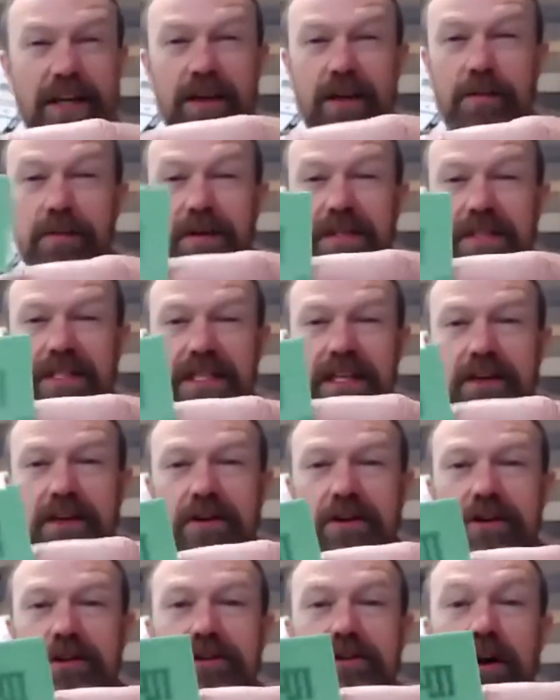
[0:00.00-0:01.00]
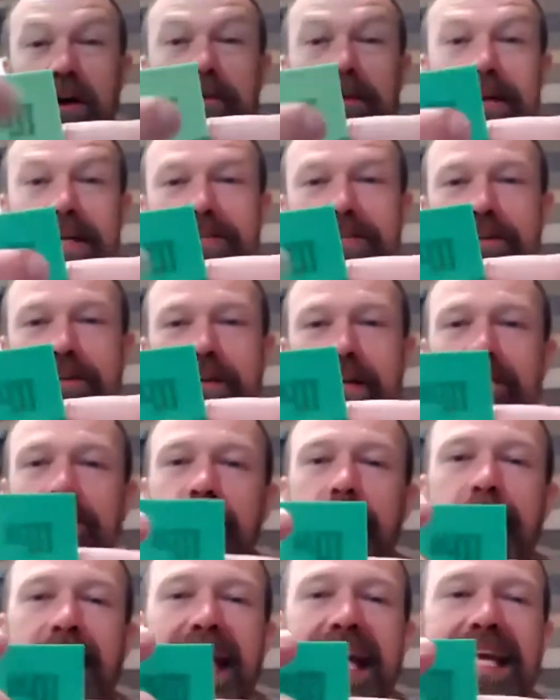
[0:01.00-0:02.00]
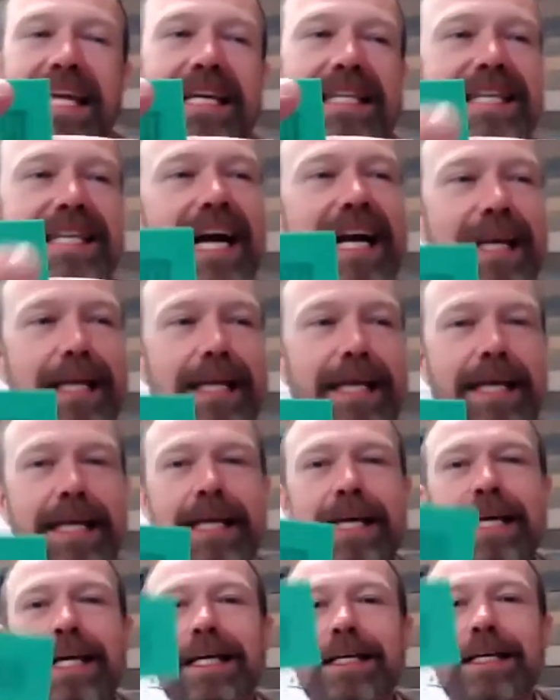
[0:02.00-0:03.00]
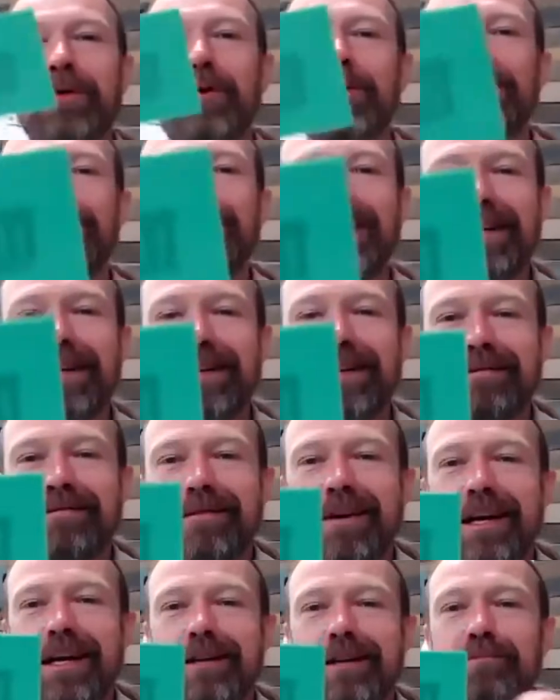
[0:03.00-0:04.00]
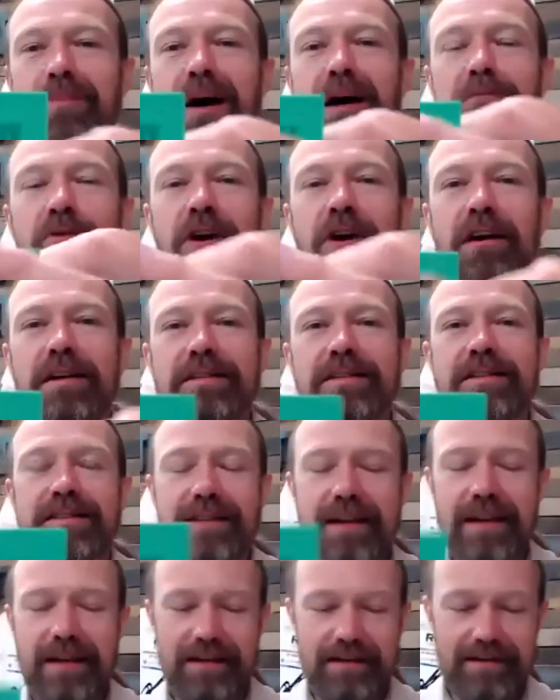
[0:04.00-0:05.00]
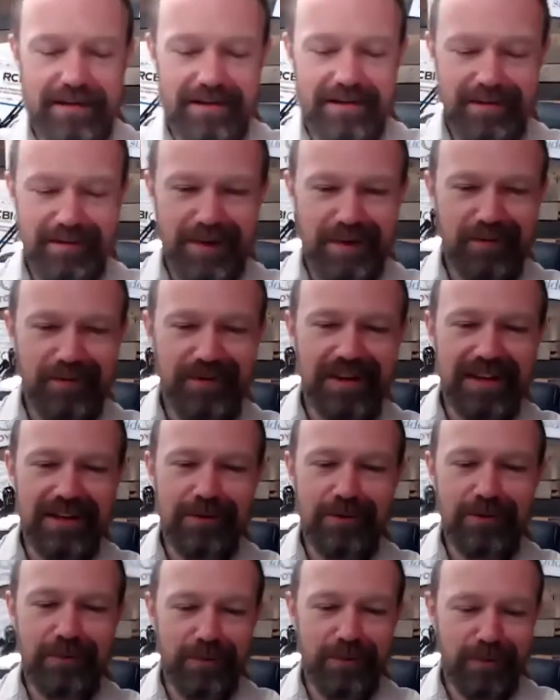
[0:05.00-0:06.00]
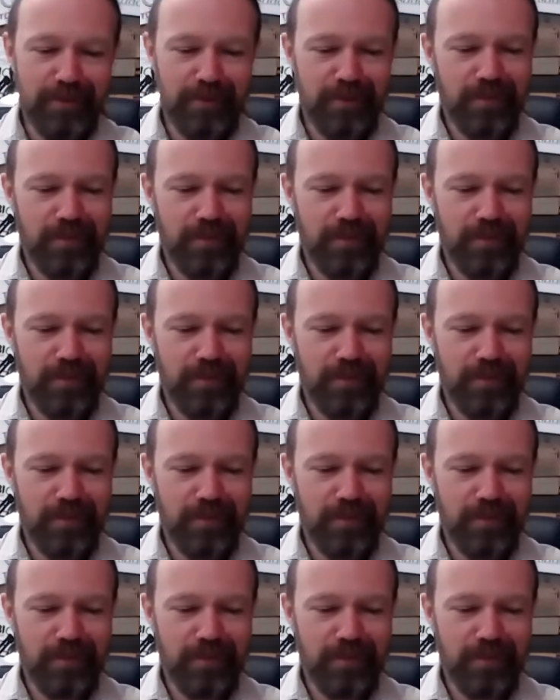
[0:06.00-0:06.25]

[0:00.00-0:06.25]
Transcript: You can put a sticker, draw a picture, even paint a tiny portrait, right? Bob Ross style. It'd be really cool.